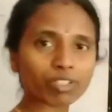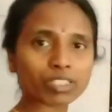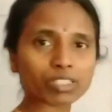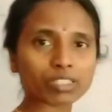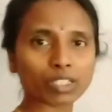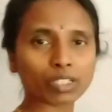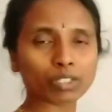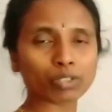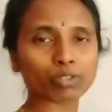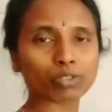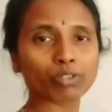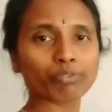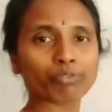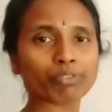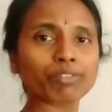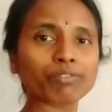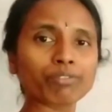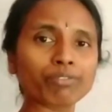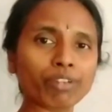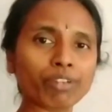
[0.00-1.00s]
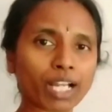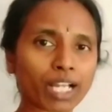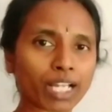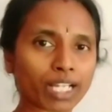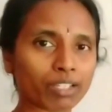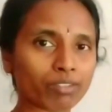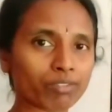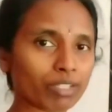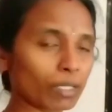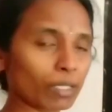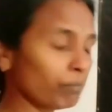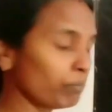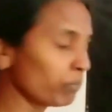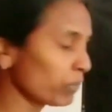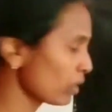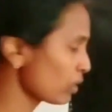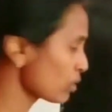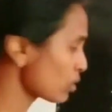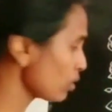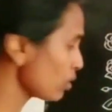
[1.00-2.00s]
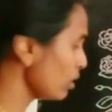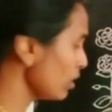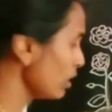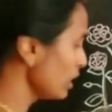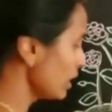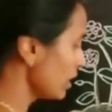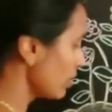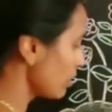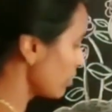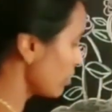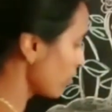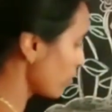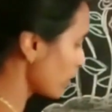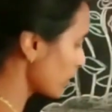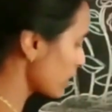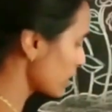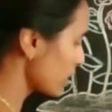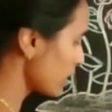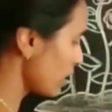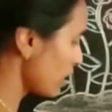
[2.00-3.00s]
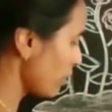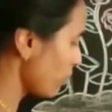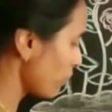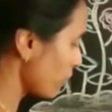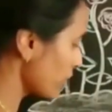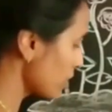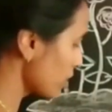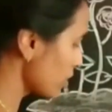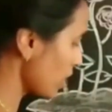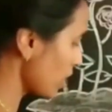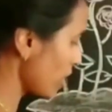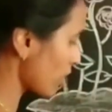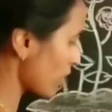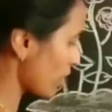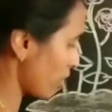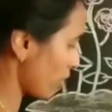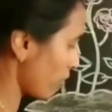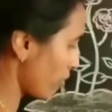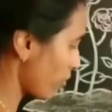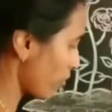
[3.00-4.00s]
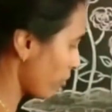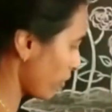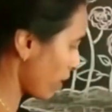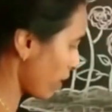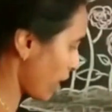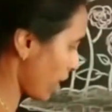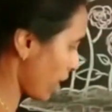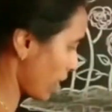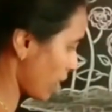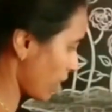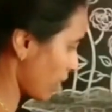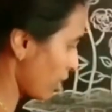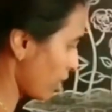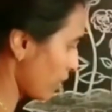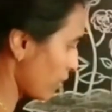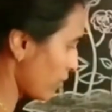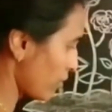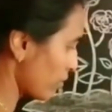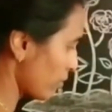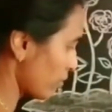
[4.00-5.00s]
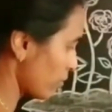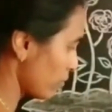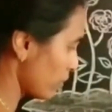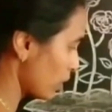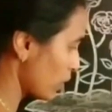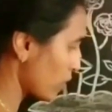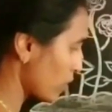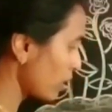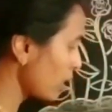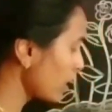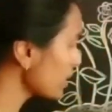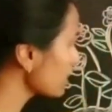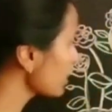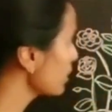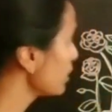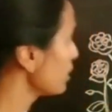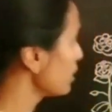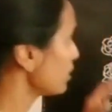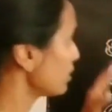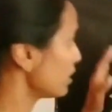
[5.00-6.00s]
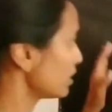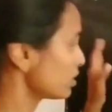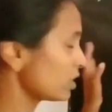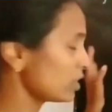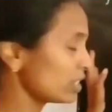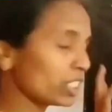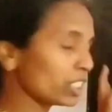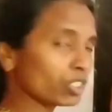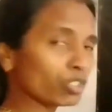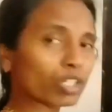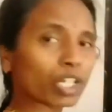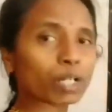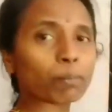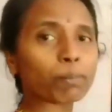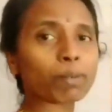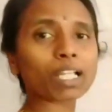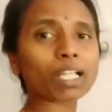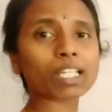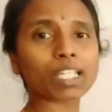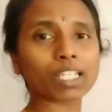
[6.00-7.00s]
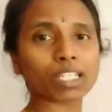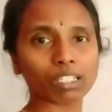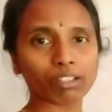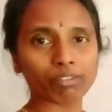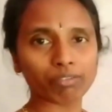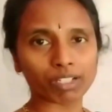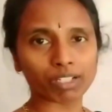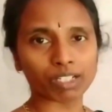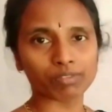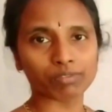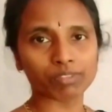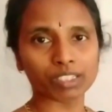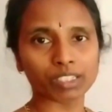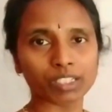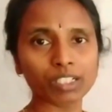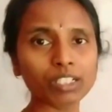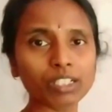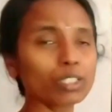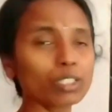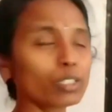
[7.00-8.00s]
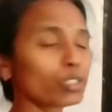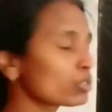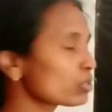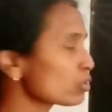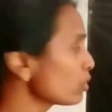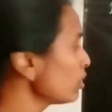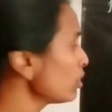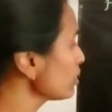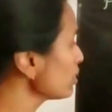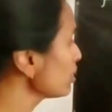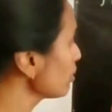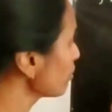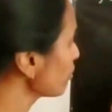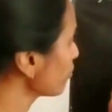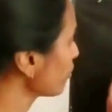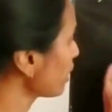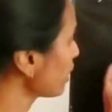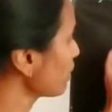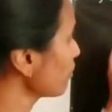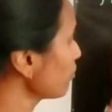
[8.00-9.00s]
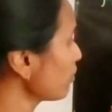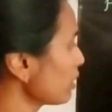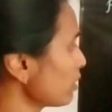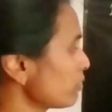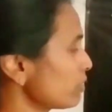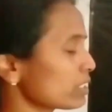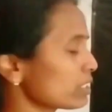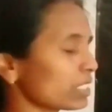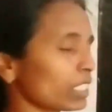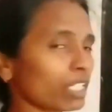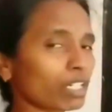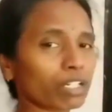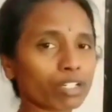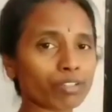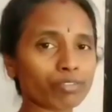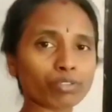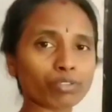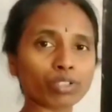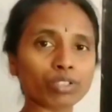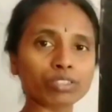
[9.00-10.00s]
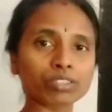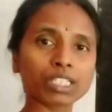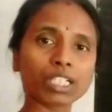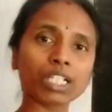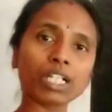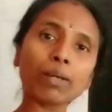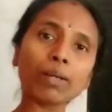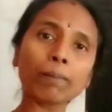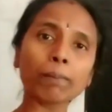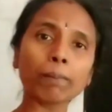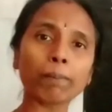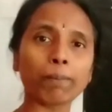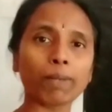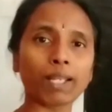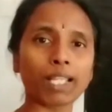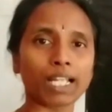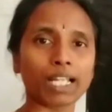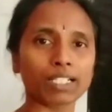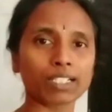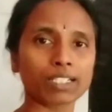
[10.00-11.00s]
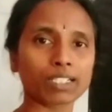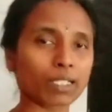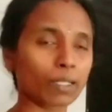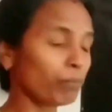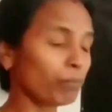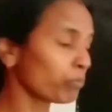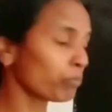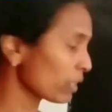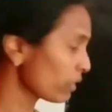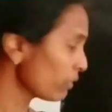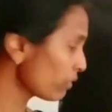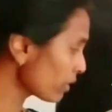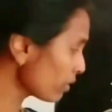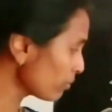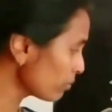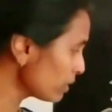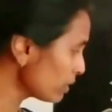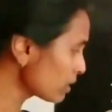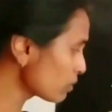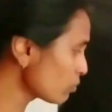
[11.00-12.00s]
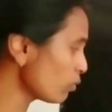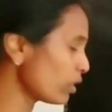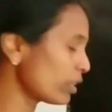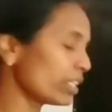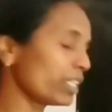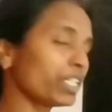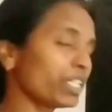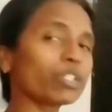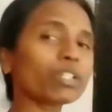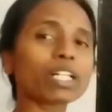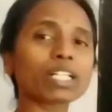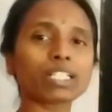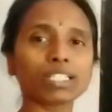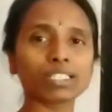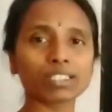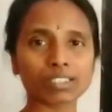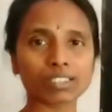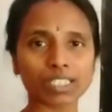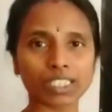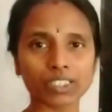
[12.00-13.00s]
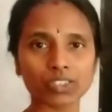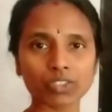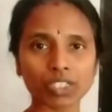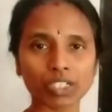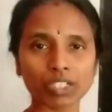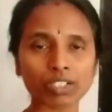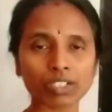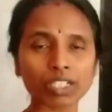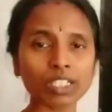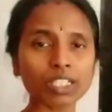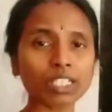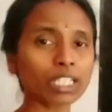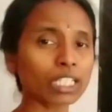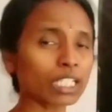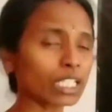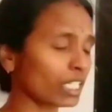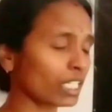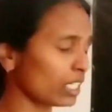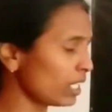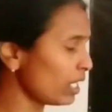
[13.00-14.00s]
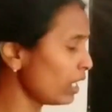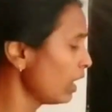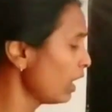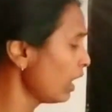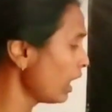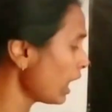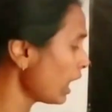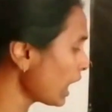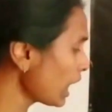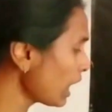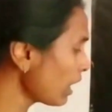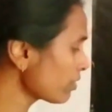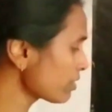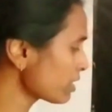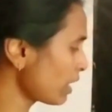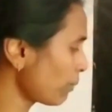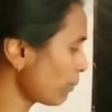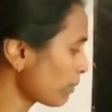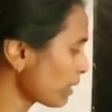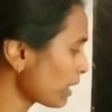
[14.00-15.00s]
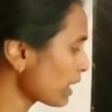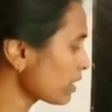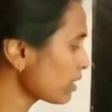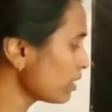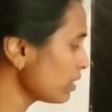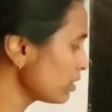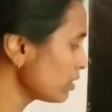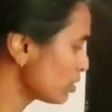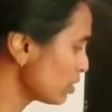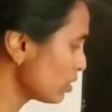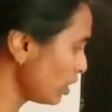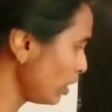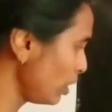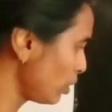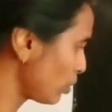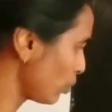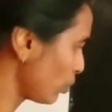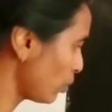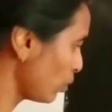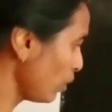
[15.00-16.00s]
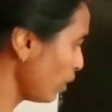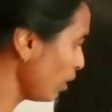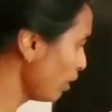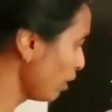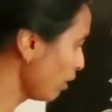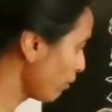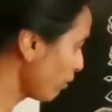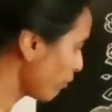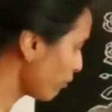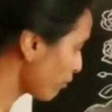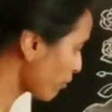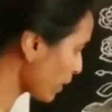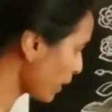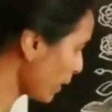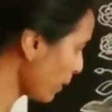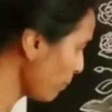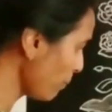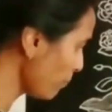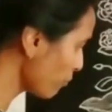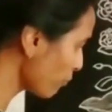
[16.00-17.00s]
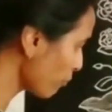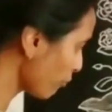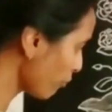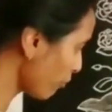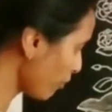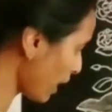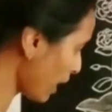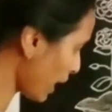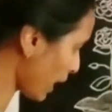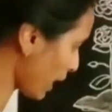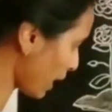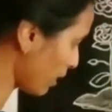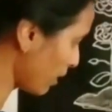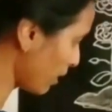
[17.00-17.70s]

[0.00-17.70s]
0 from 5. So what is the difference, children? 5. Because she did not pluck any flower. So 5 flowers are left on the plant. From this, what did you understand, children? Here I have subtracted 0 from 5.